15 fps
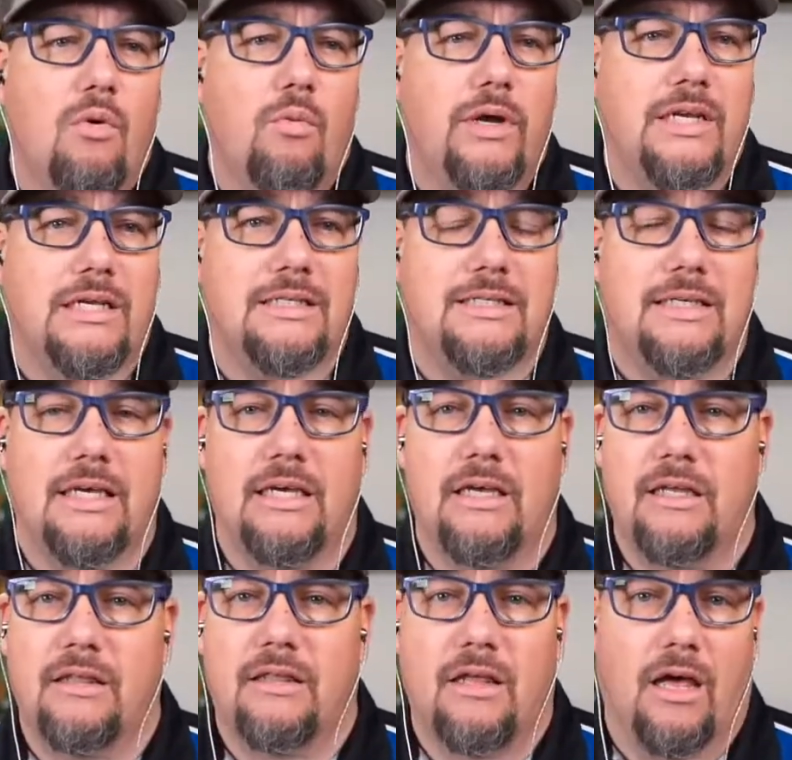We did
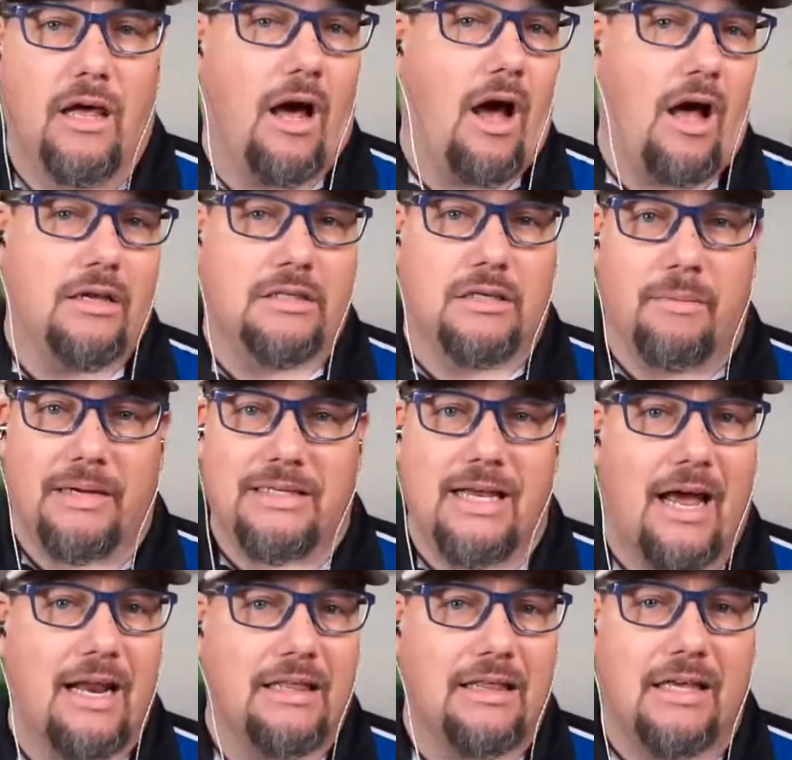see some
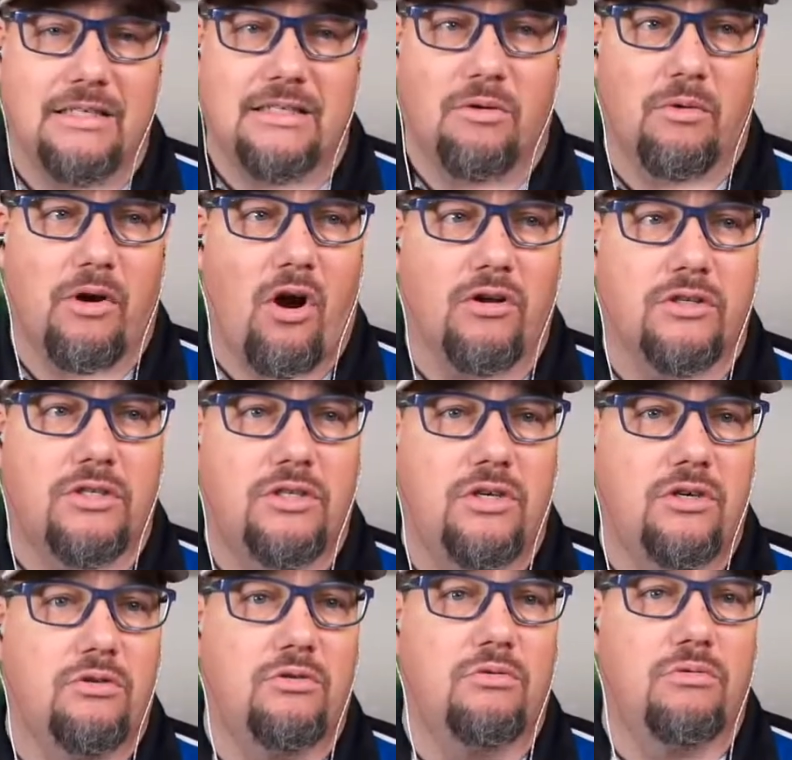exciting things in regards
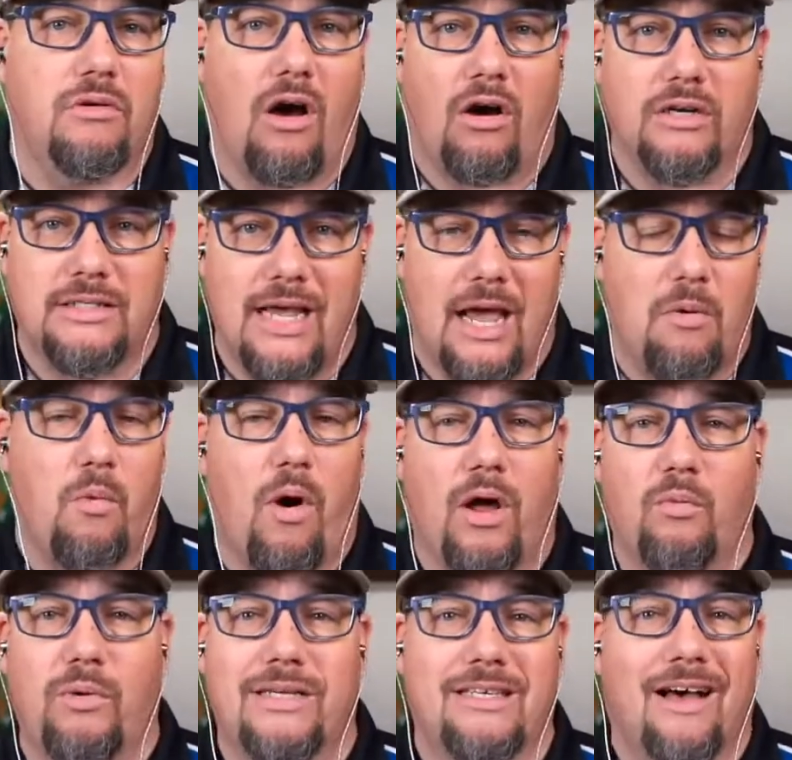to on day
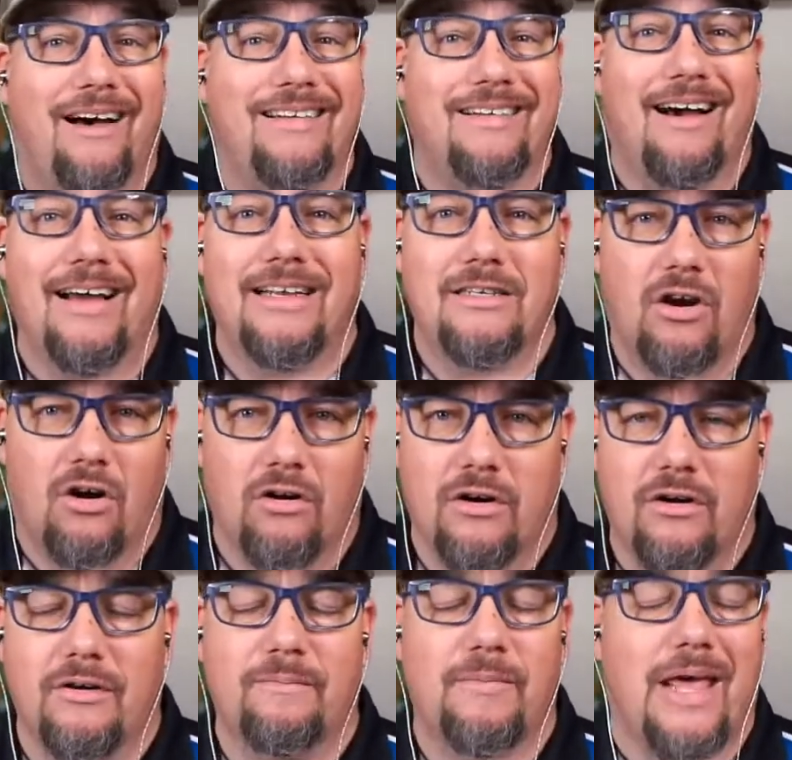one. We saw a nine
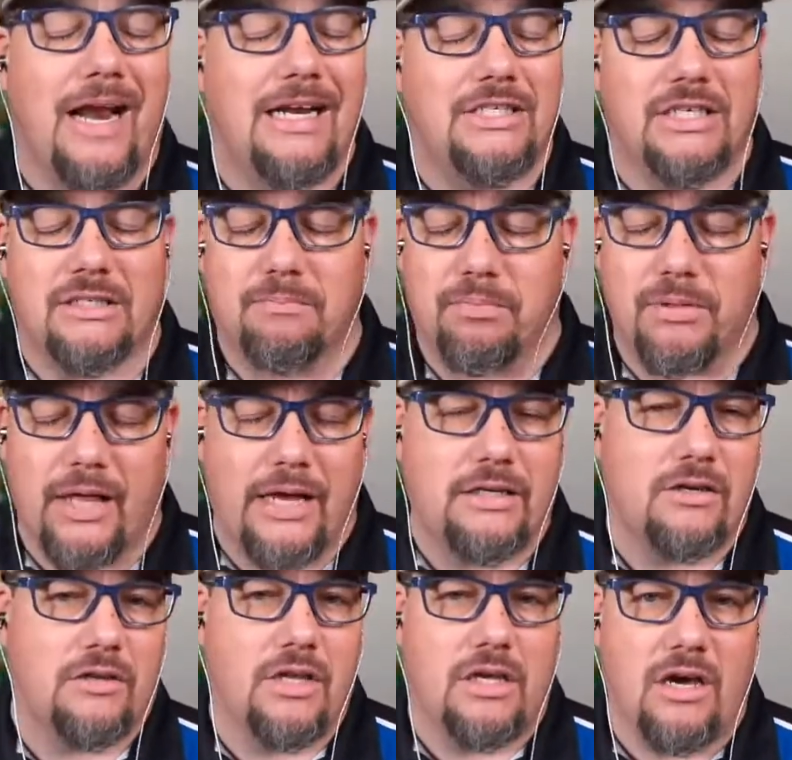darter, and I just
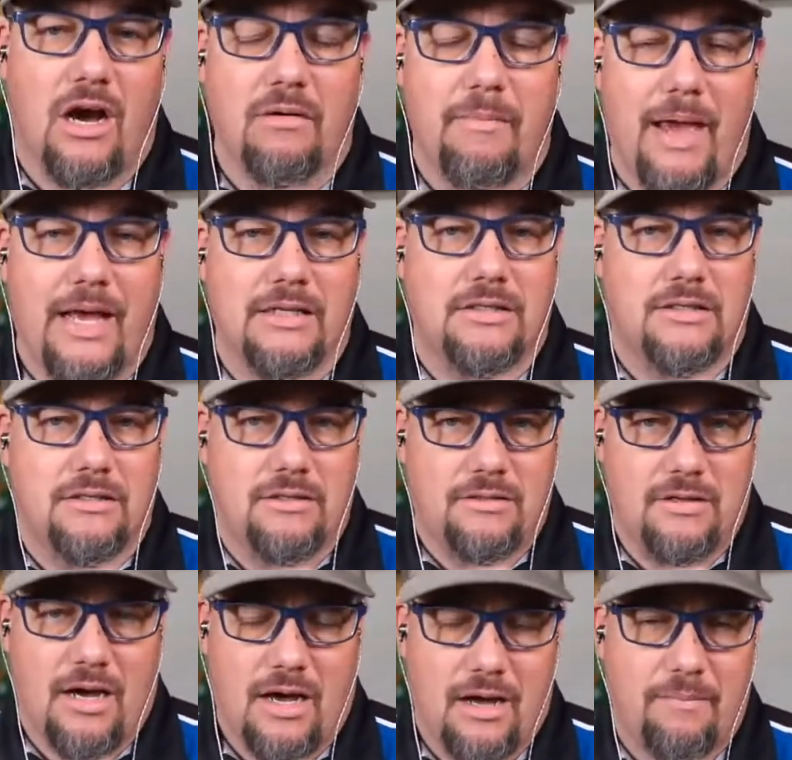blanked on the young man's
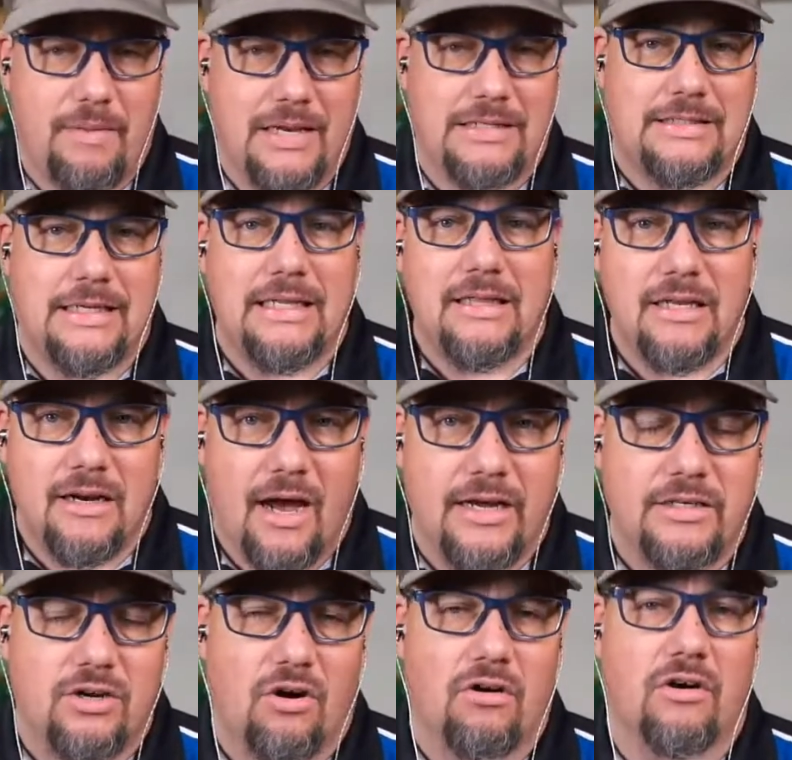that did the
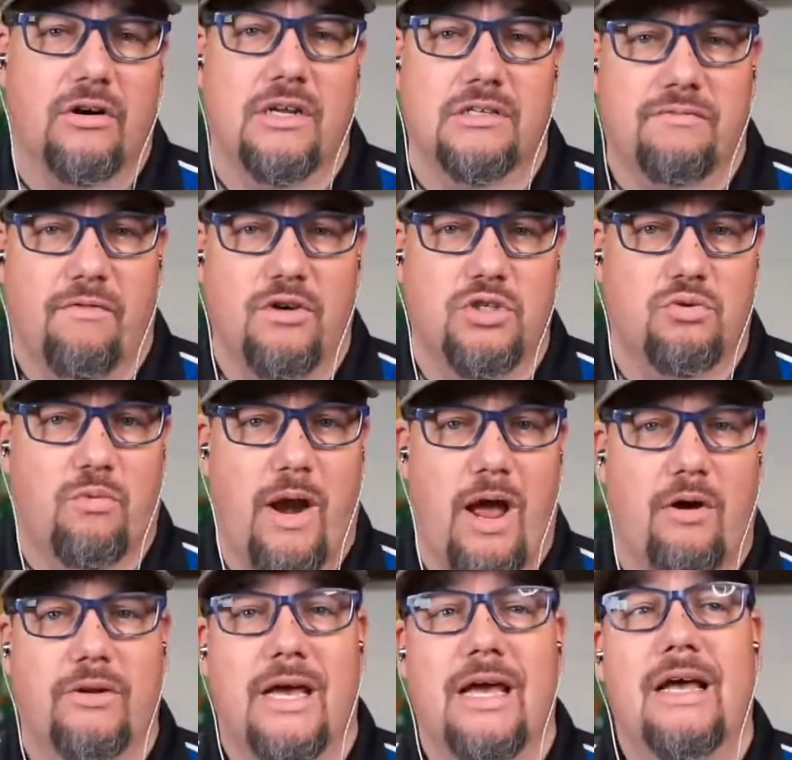nine darter in his first
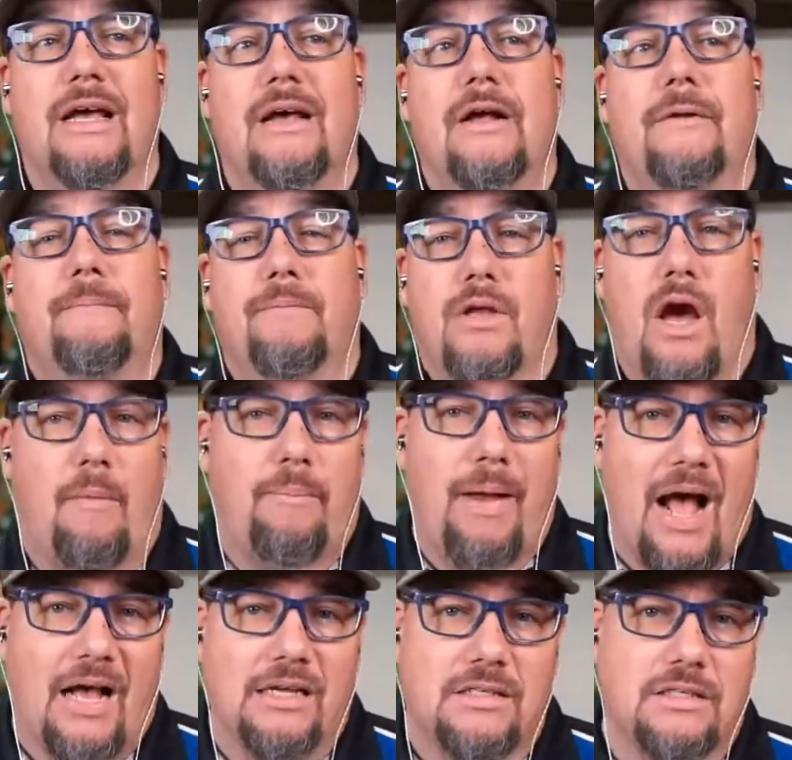round, got
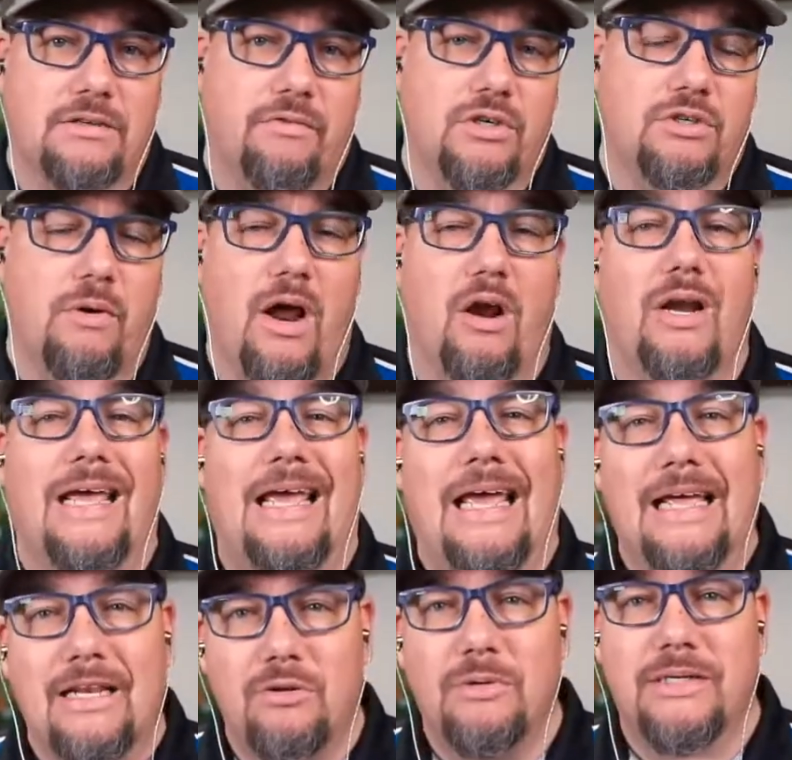past his first round
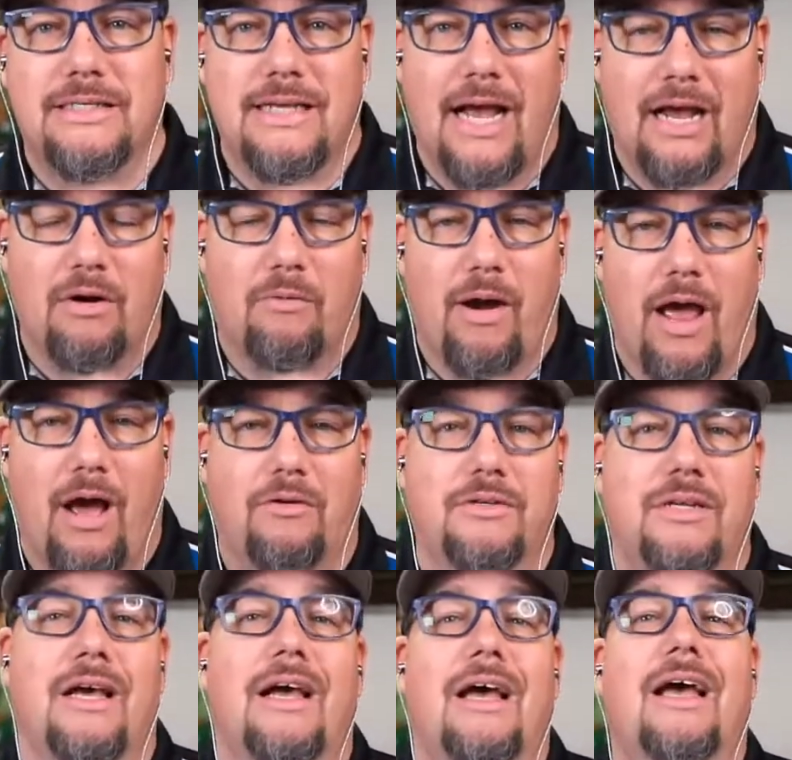into his second round.